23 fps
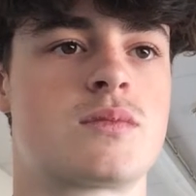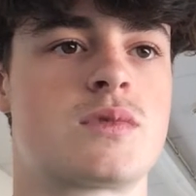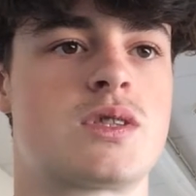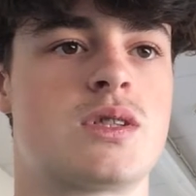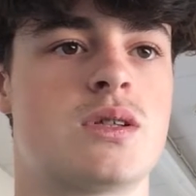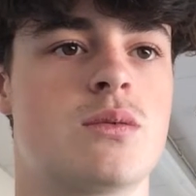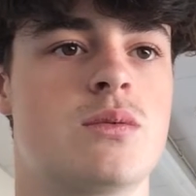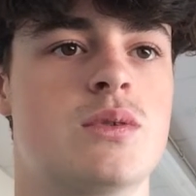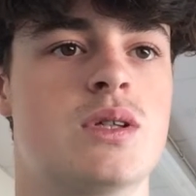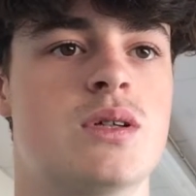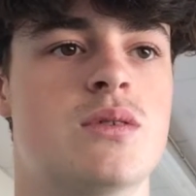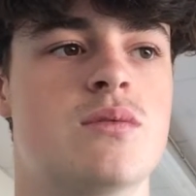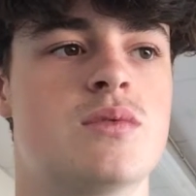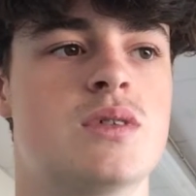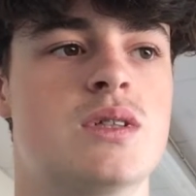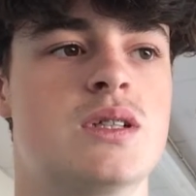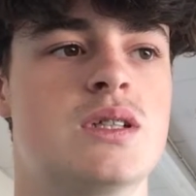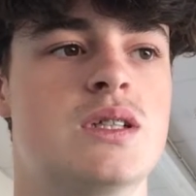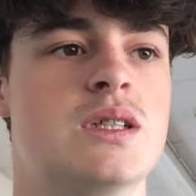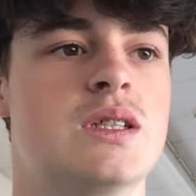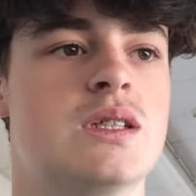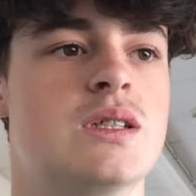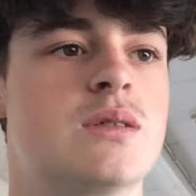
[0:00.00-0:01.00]
So we don't
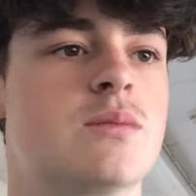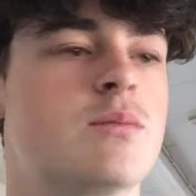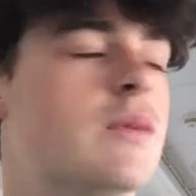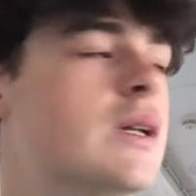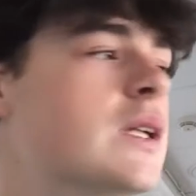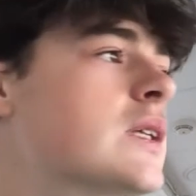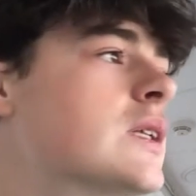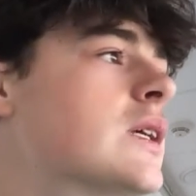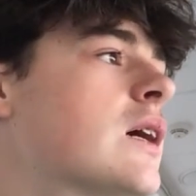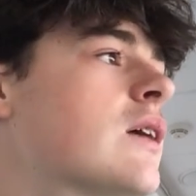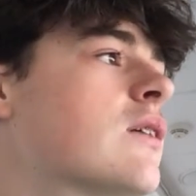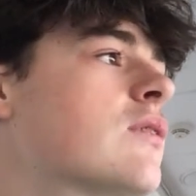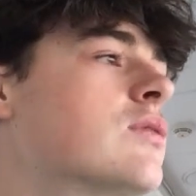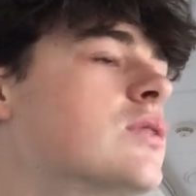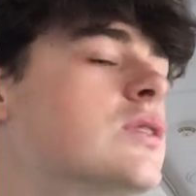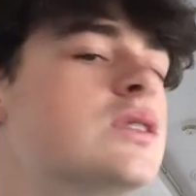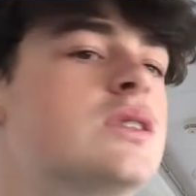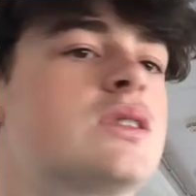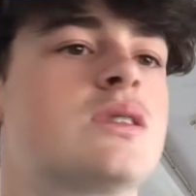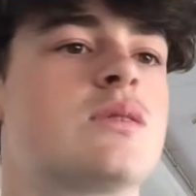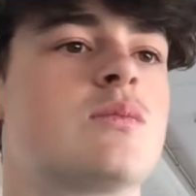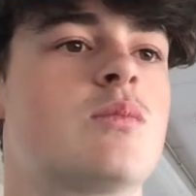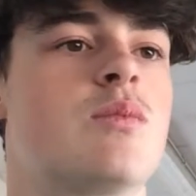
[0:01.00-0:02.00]
really need as many
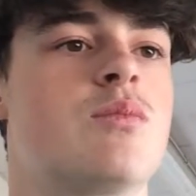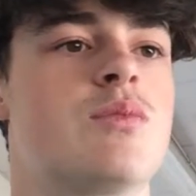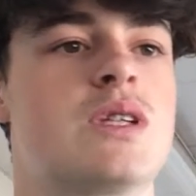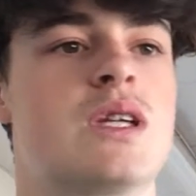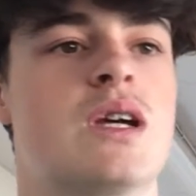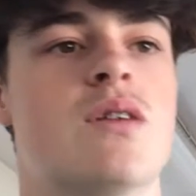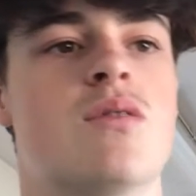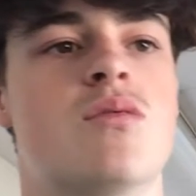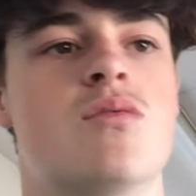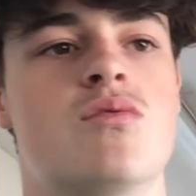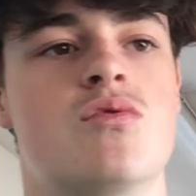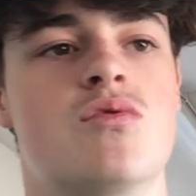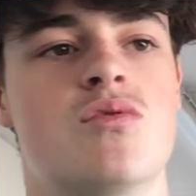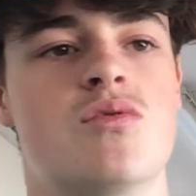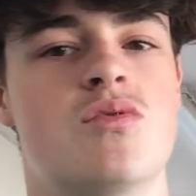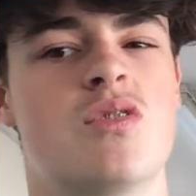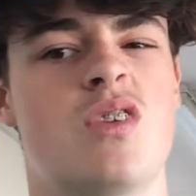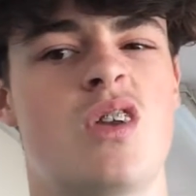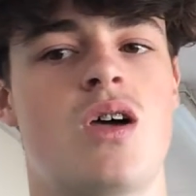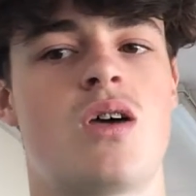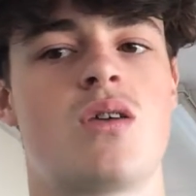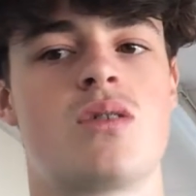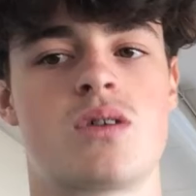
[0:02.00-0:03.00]
calories when we get
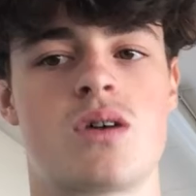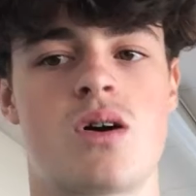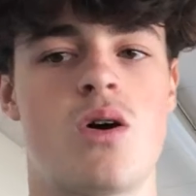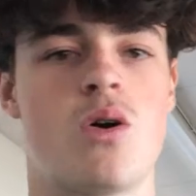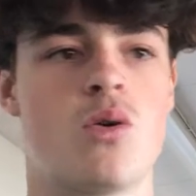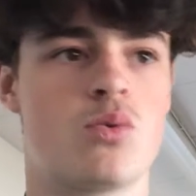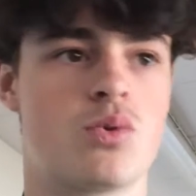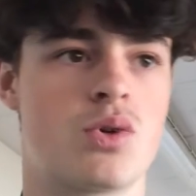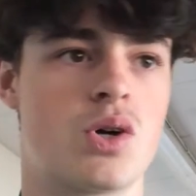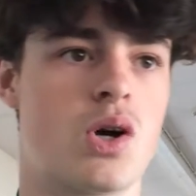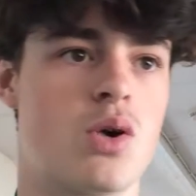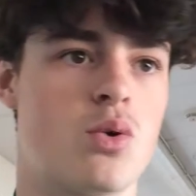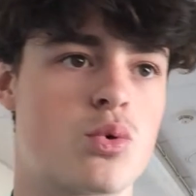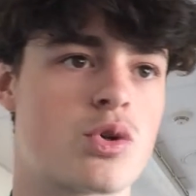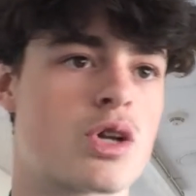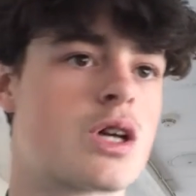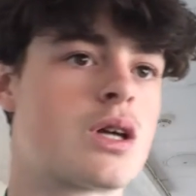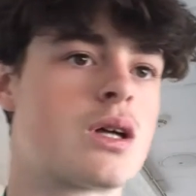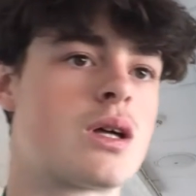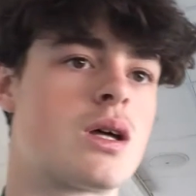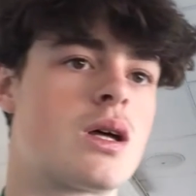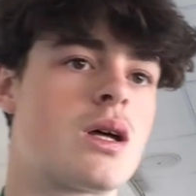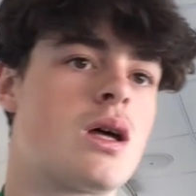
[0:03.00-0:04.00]
like
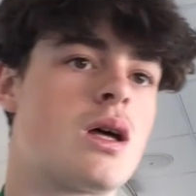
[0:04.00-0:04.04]
older.